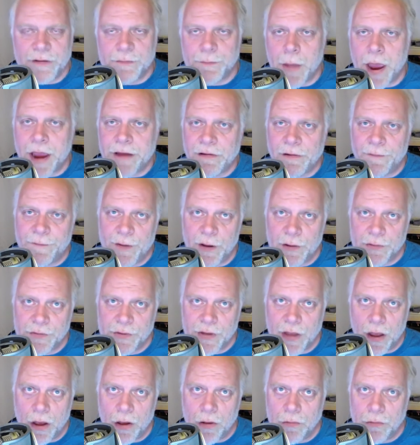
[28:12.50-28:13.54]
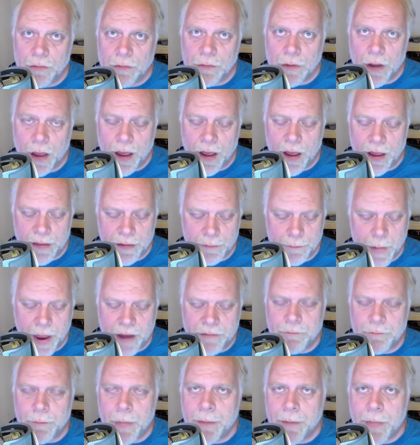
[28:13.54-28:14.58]
microphones go, my
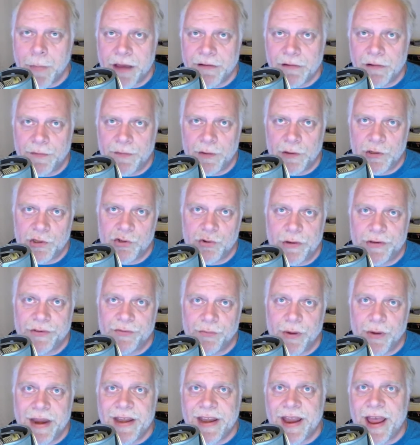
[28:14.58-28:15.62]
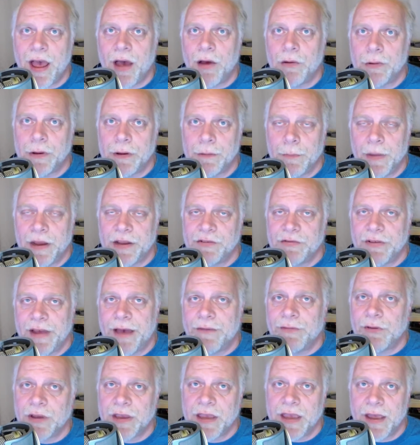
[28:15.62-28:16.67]
microphone of choice right now in my
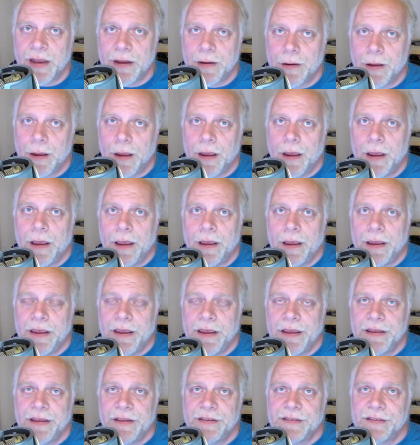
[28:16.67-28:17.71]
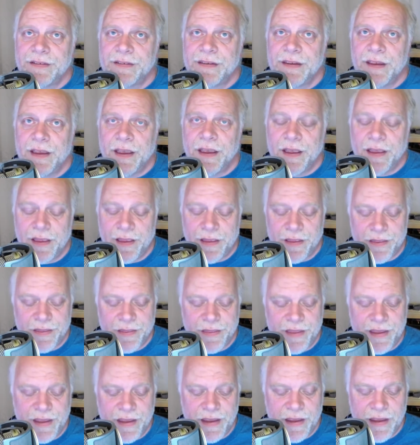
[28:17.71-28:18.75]
travel kit is
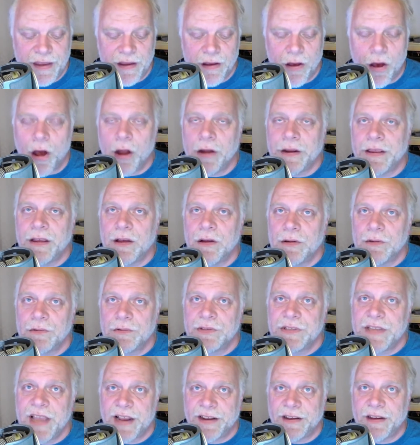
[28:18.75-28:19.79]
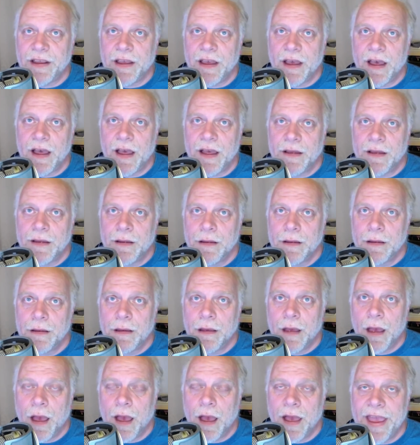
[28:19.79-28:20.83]
the Audio Technica
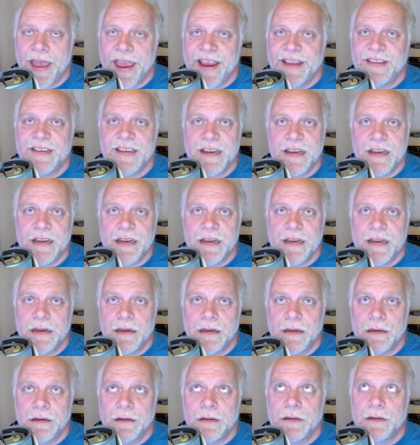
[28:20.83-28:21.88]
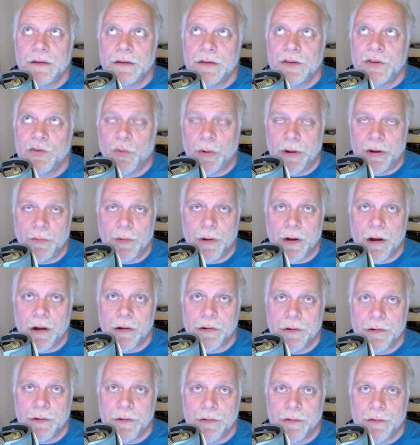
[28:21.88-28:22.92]
AT2100
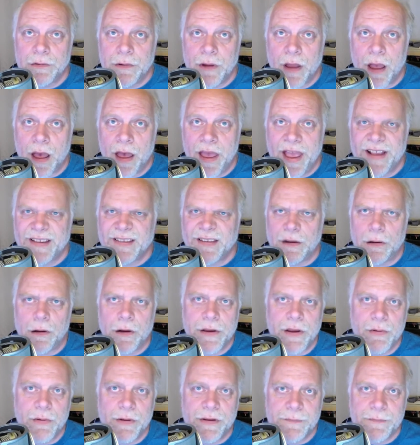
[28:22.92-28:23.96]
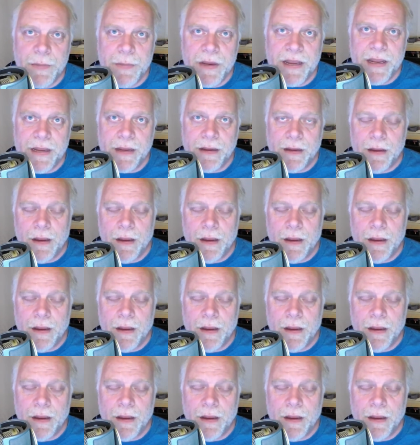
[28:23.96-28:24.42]
XLR USB.